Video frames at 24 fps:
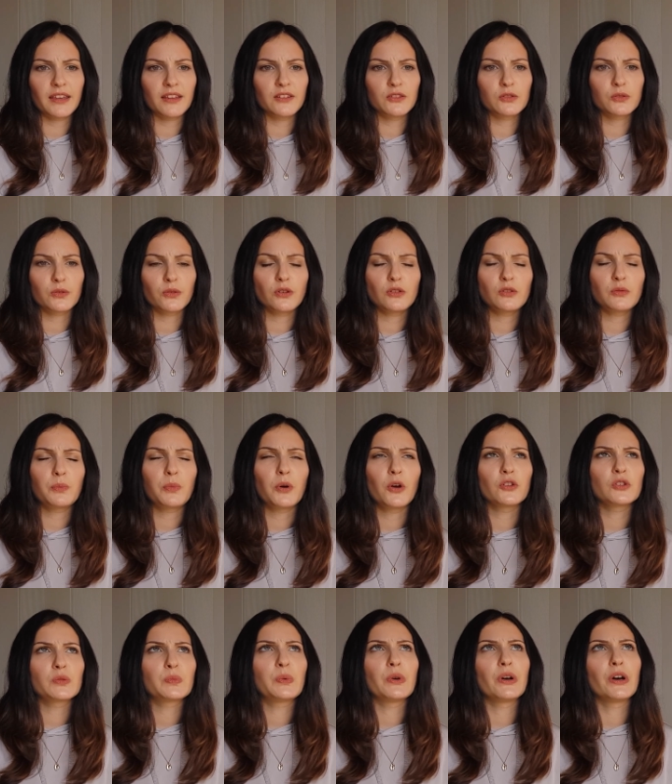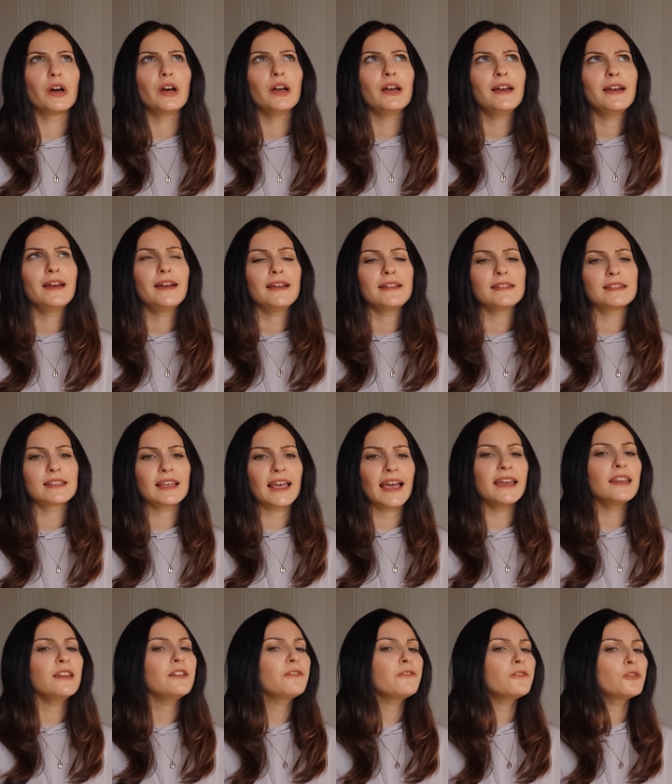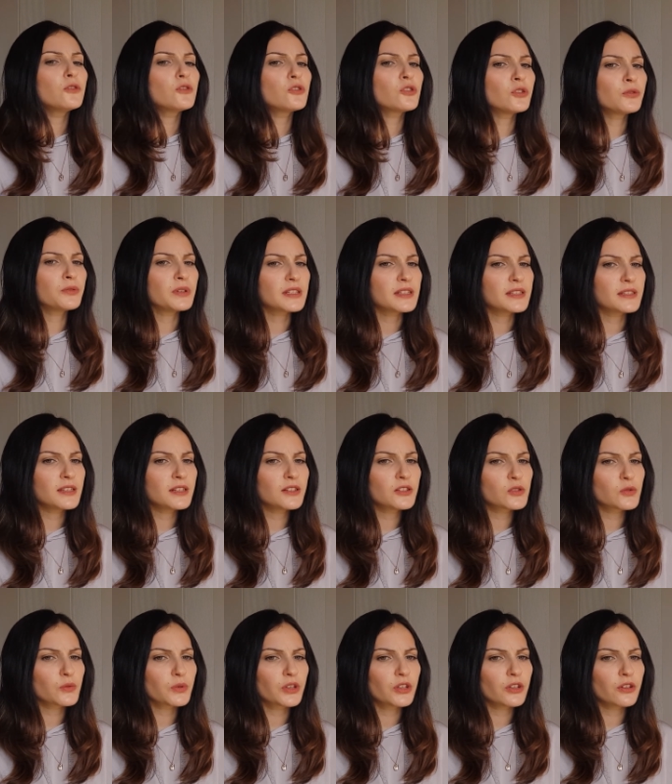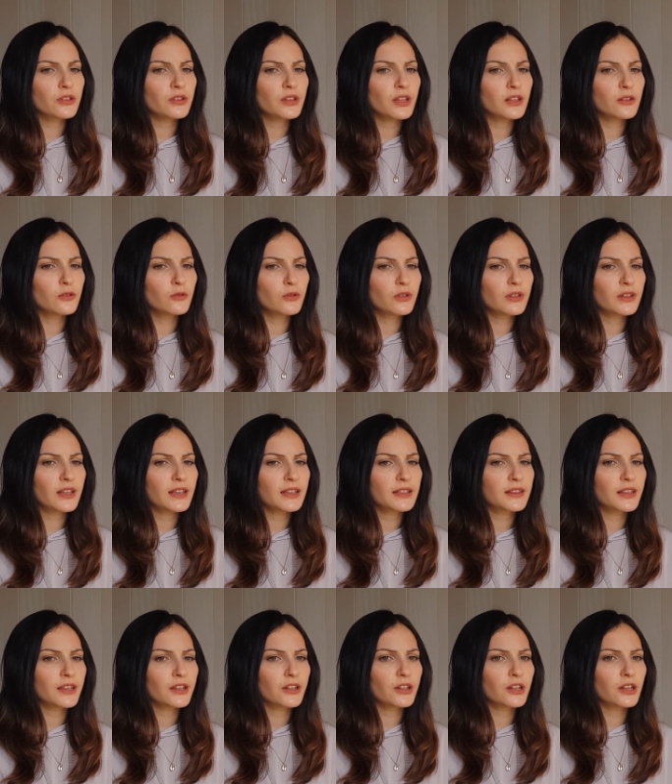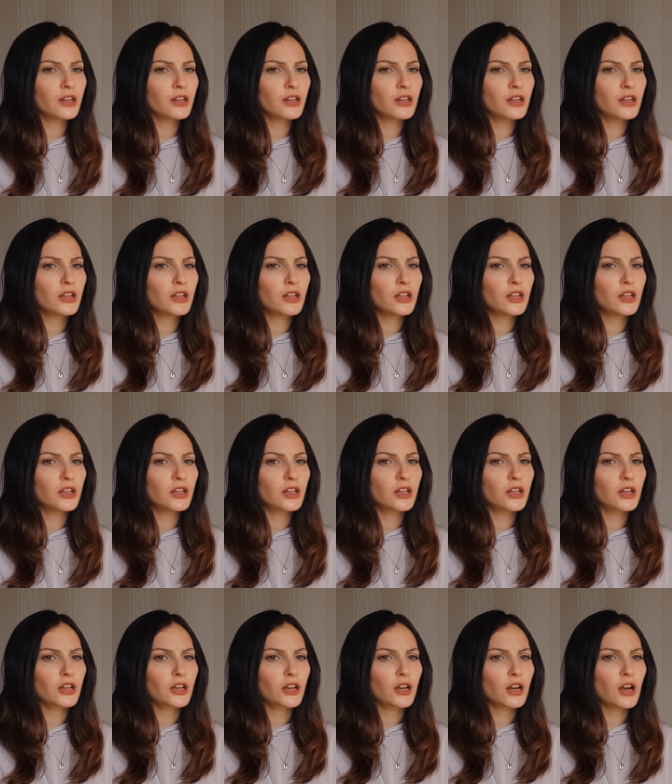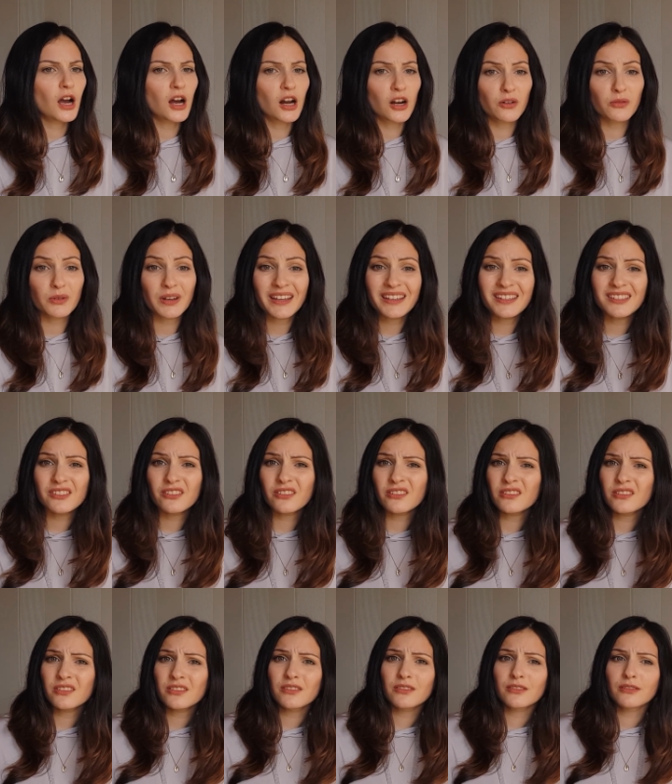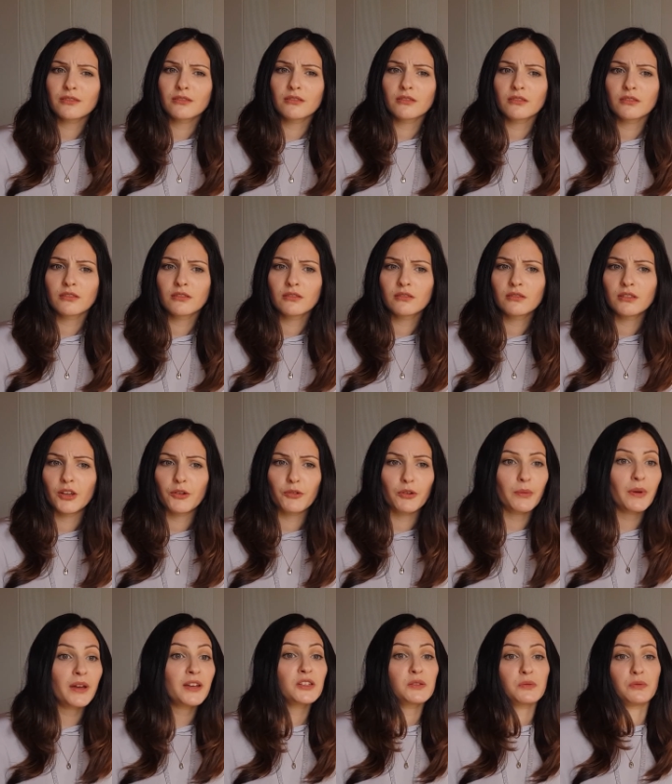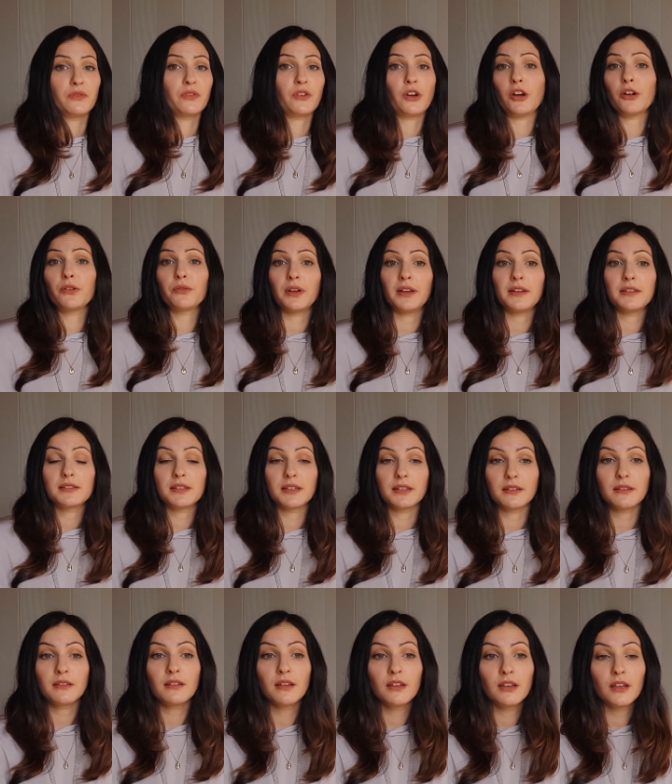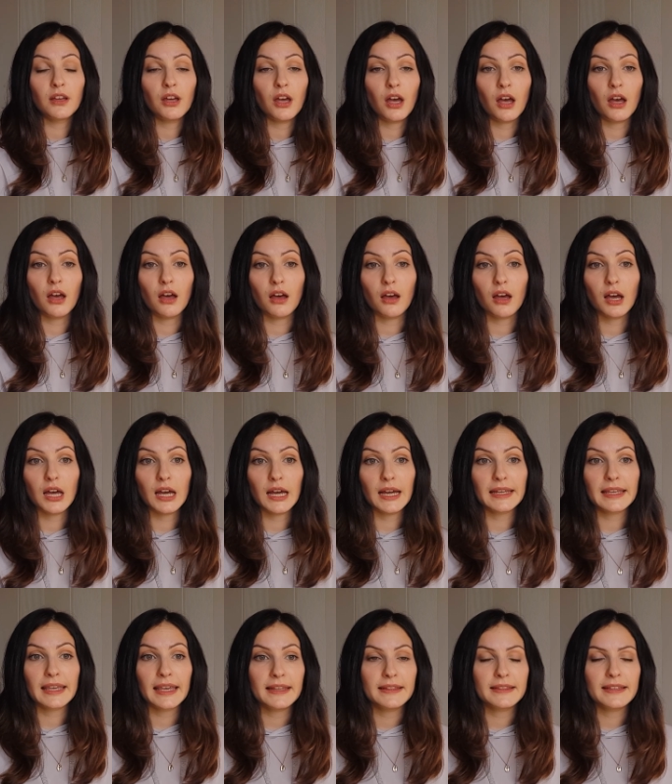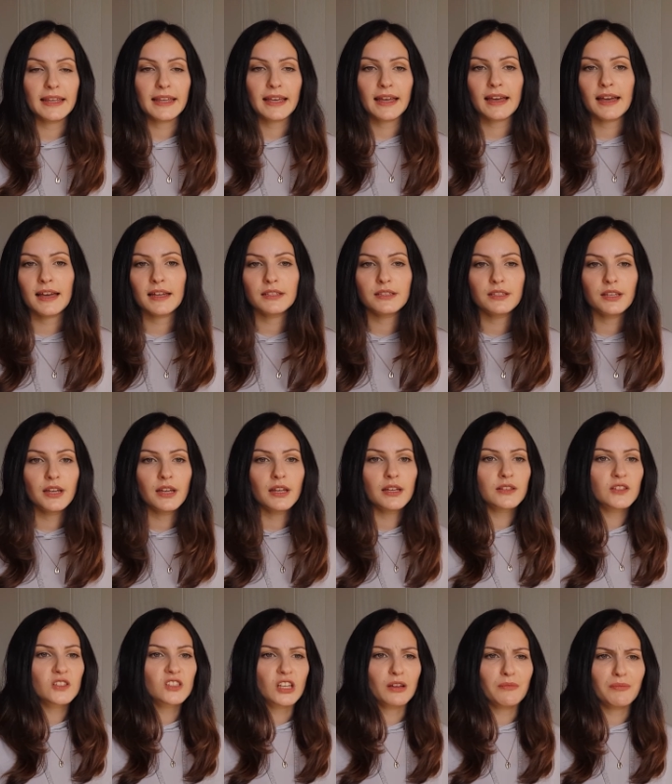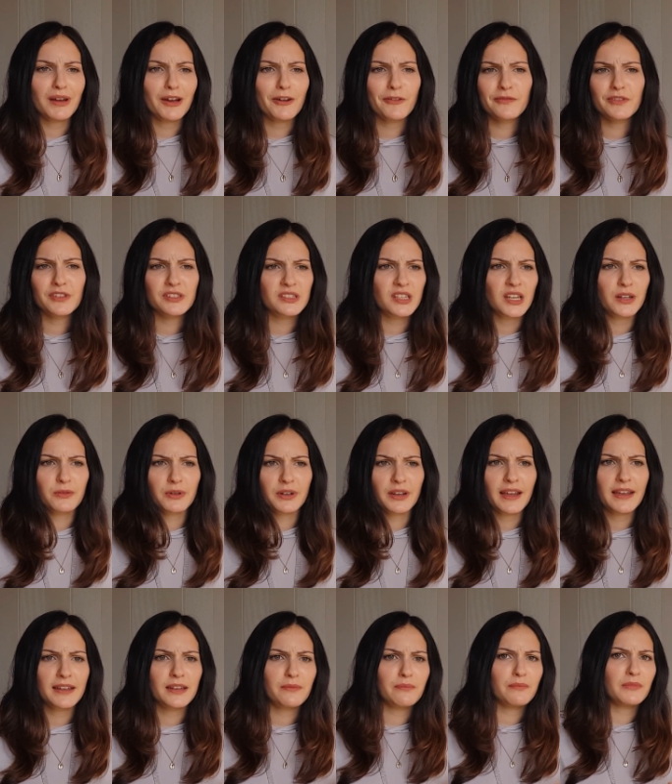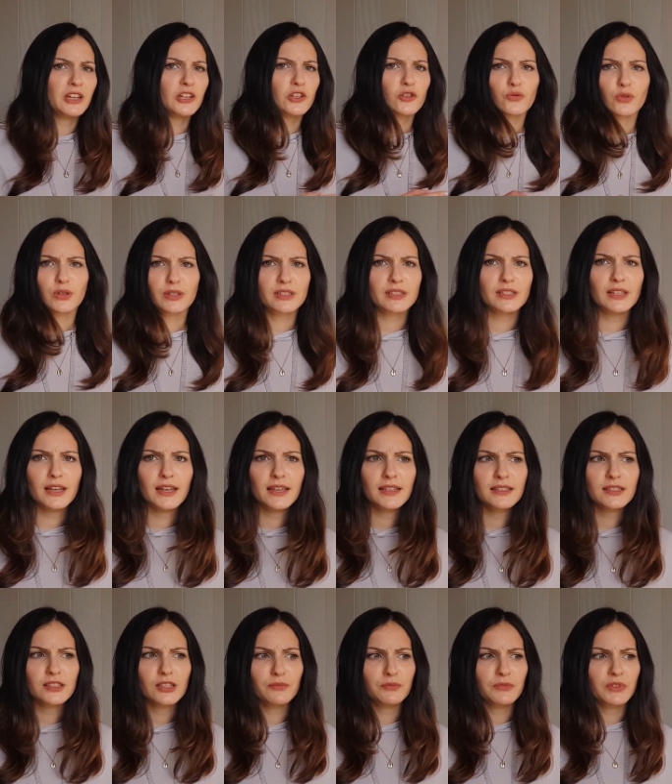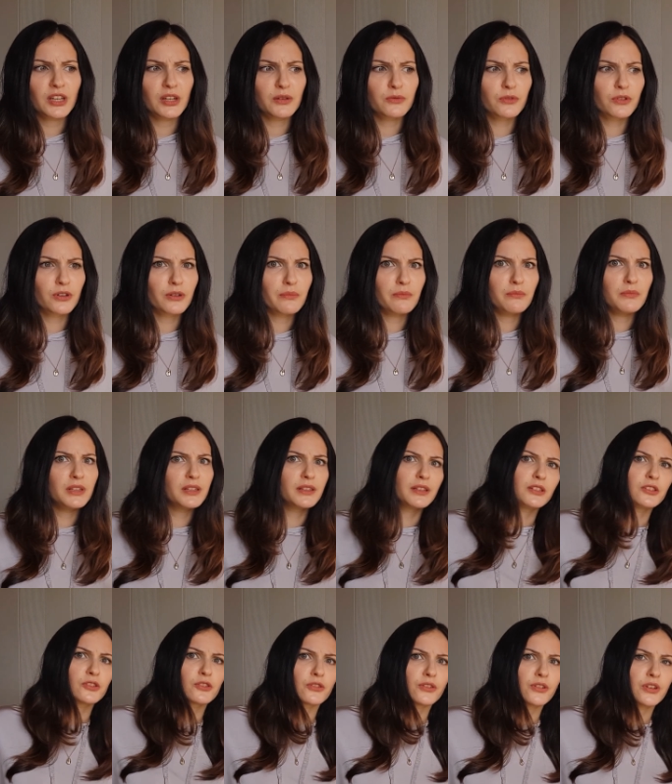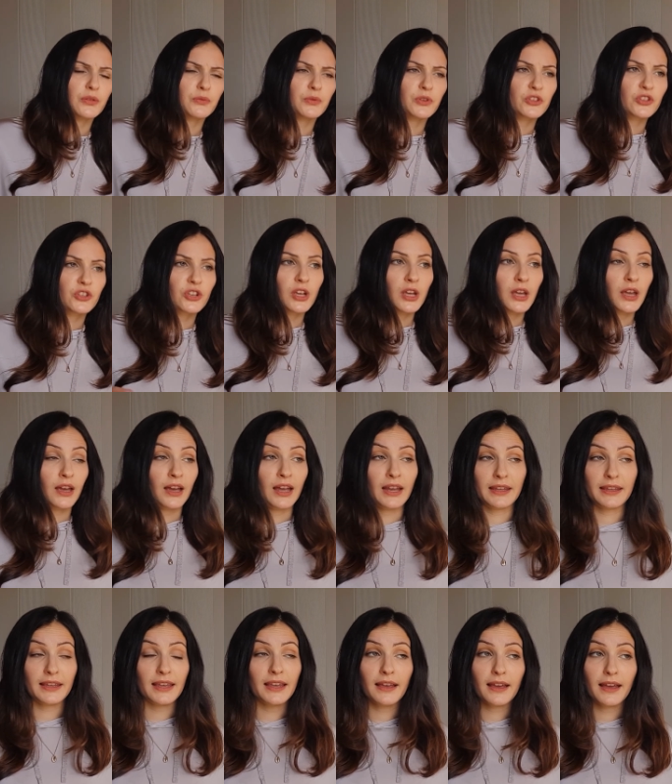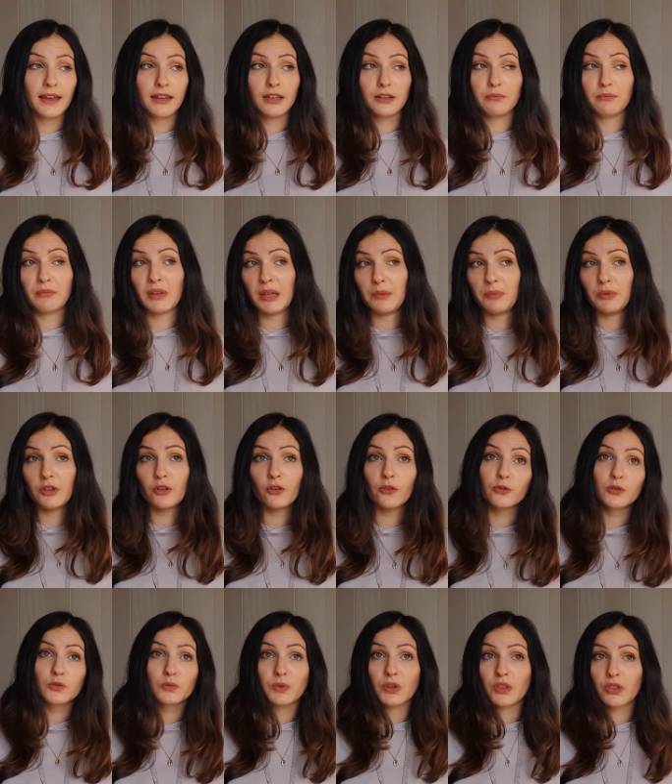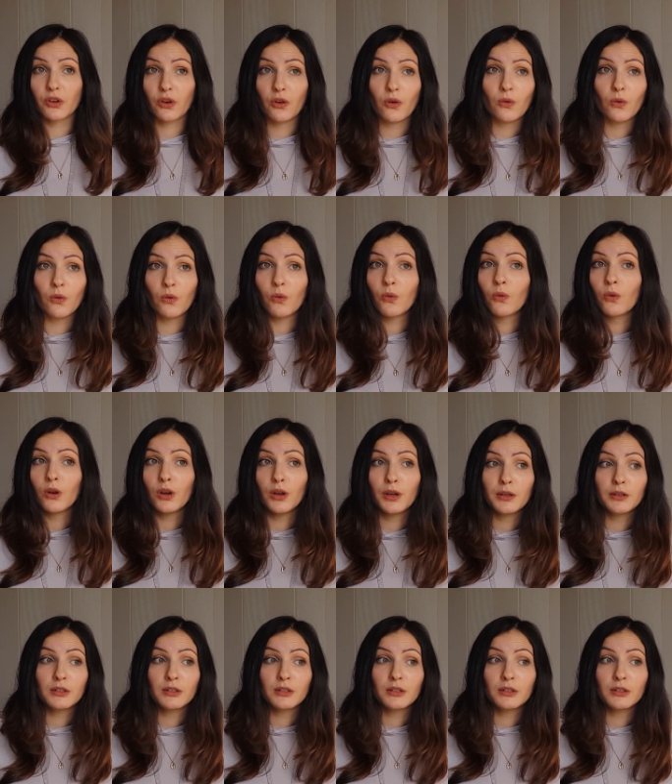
Sorry to pause, but it's kind of futuristic. So here they look like they're car racers. It reminds me of car racing. Again, they had some outfits that were kind of Matrix-like, some that were military, which again kind of maybe goes with the whole